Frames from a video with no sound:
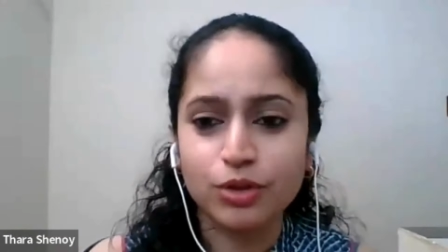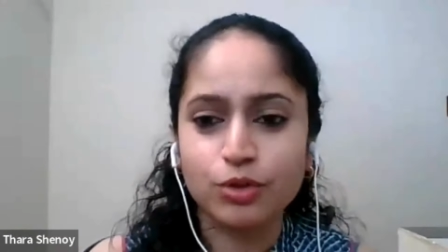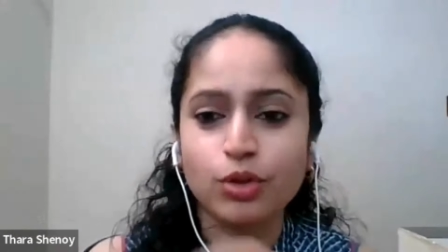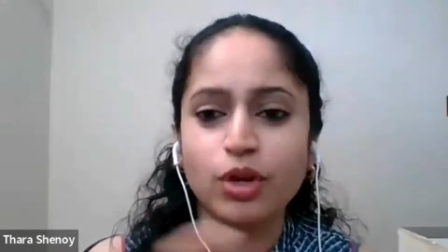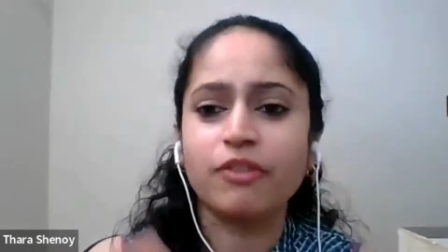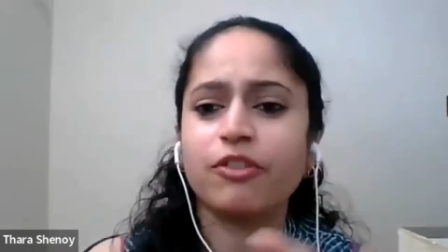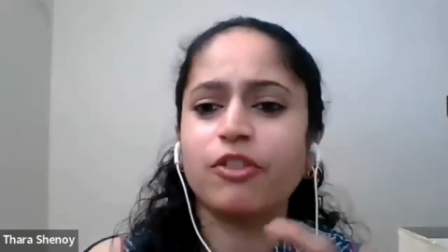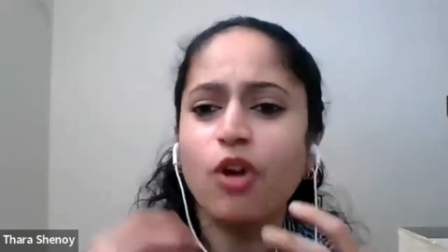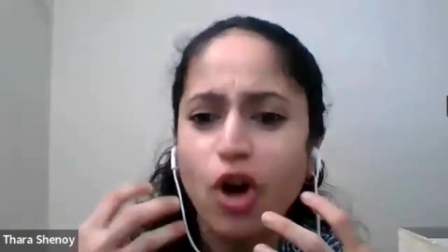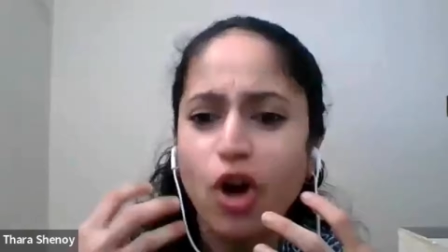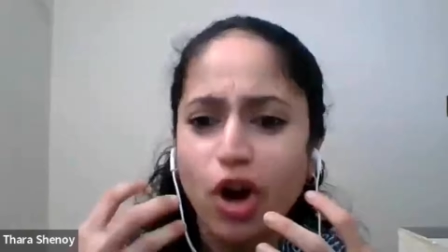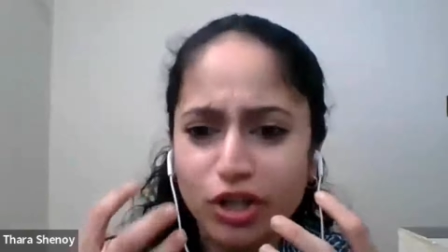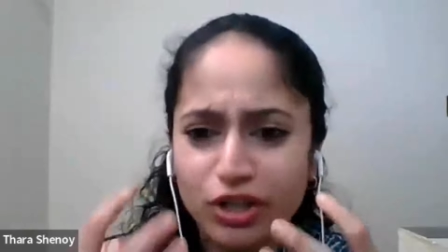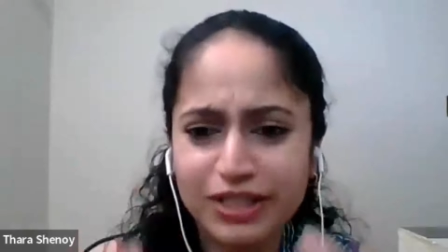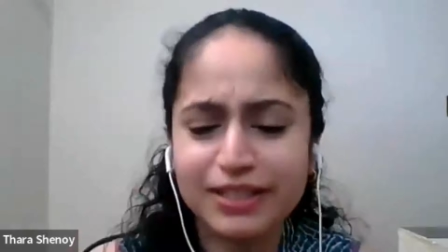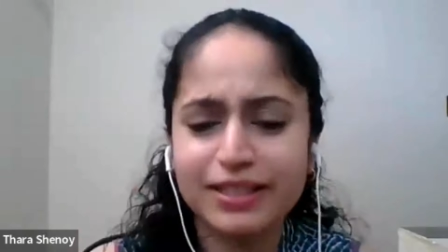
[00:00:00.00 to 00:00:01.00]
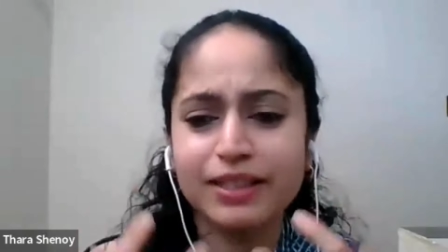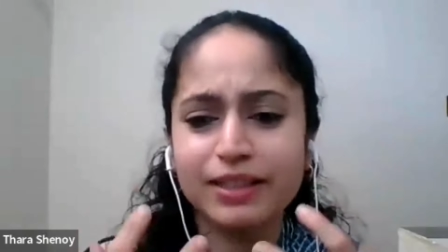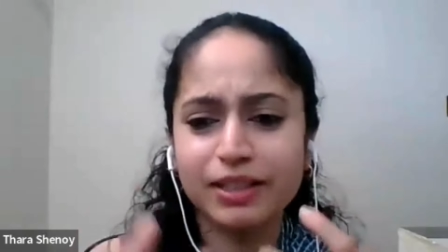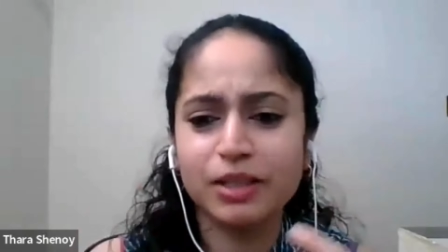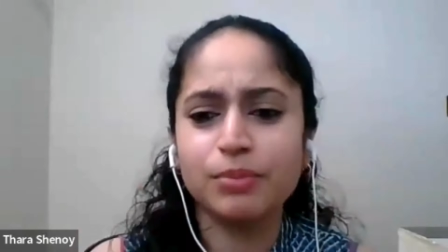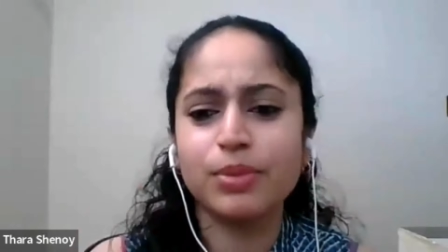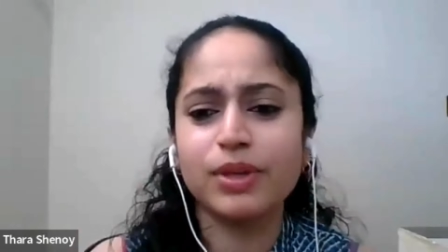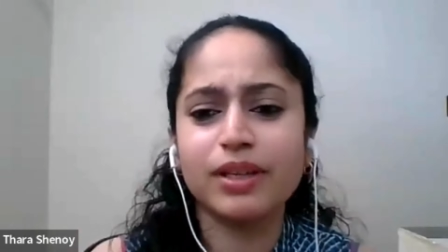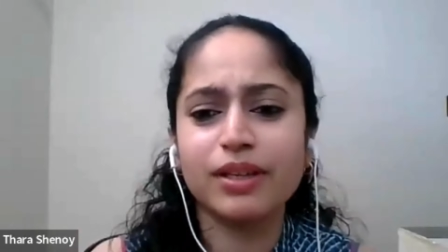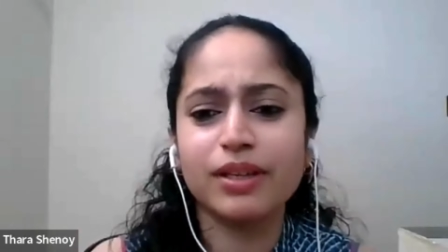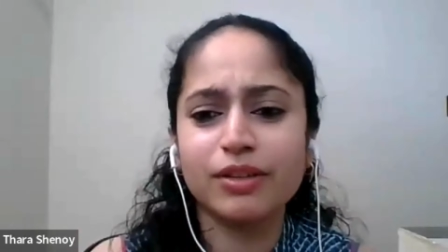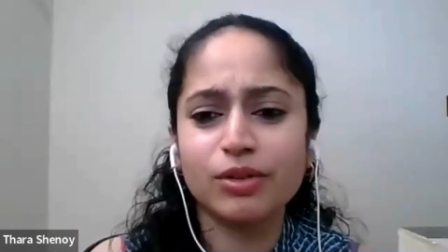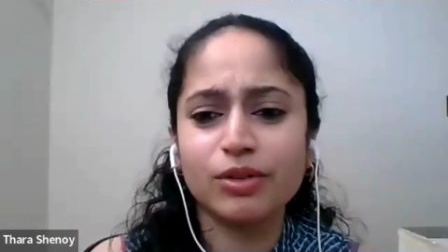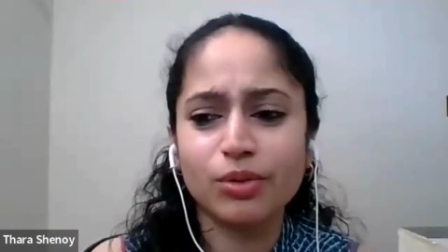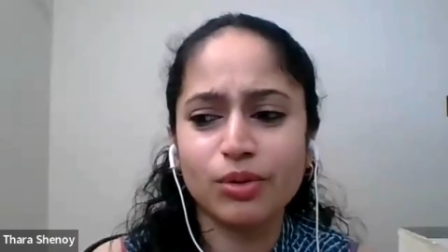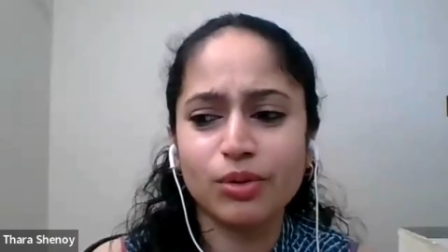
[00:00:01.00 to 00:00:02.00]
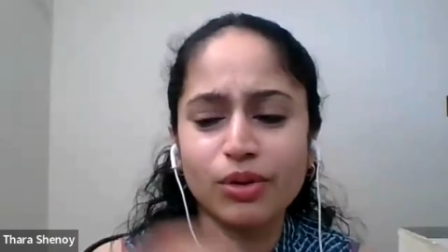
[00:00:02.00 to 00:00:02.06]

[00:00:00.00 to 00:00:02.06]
you have constantly being,